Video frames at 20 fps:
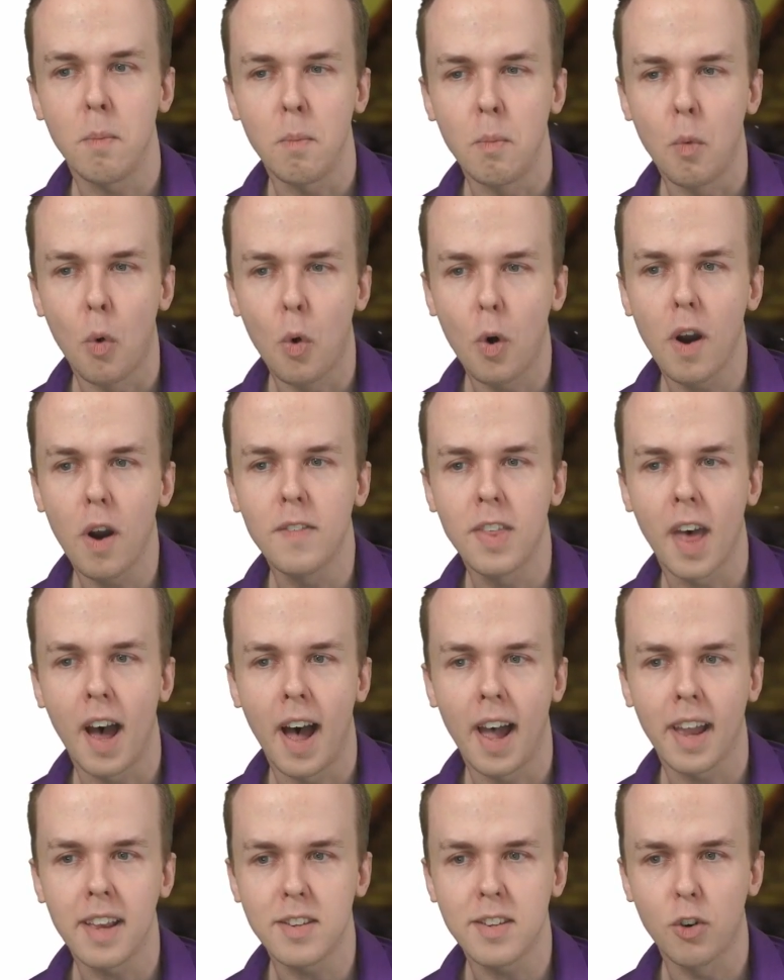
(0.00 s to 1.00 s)
more of the
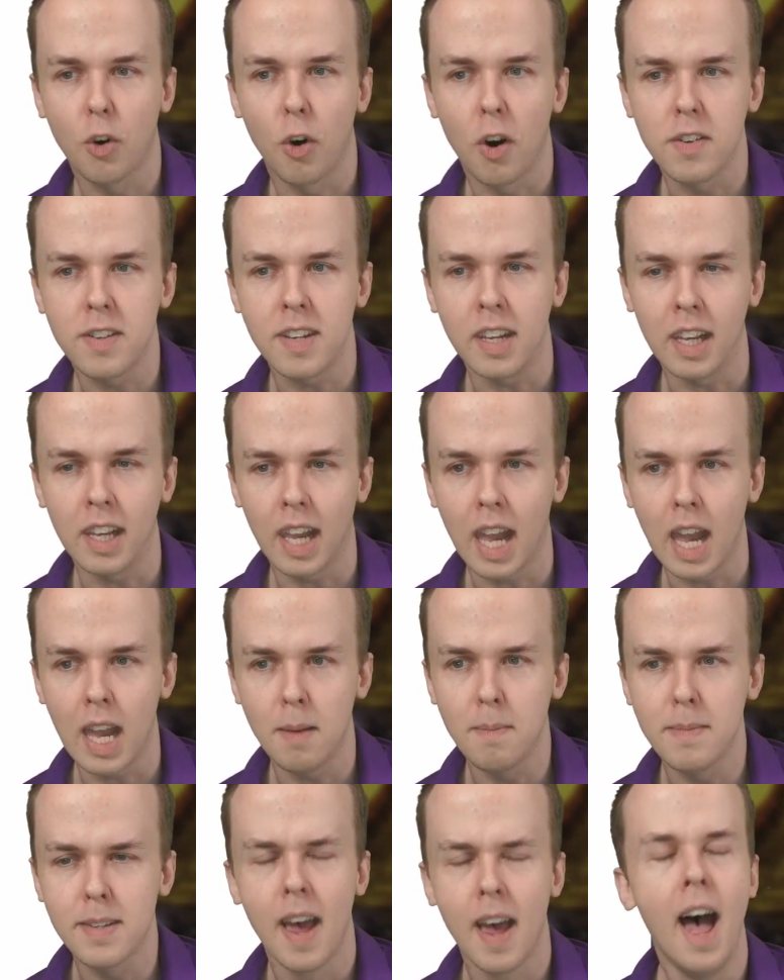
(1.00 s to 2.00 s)
highest-grossing
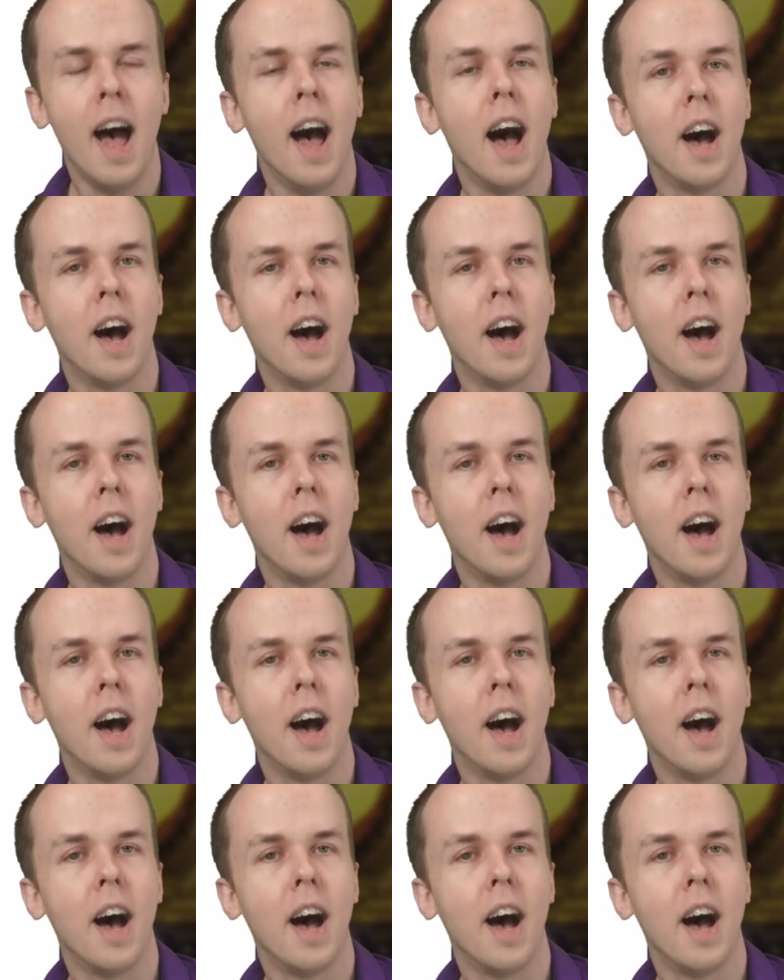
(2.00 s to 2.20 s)
games,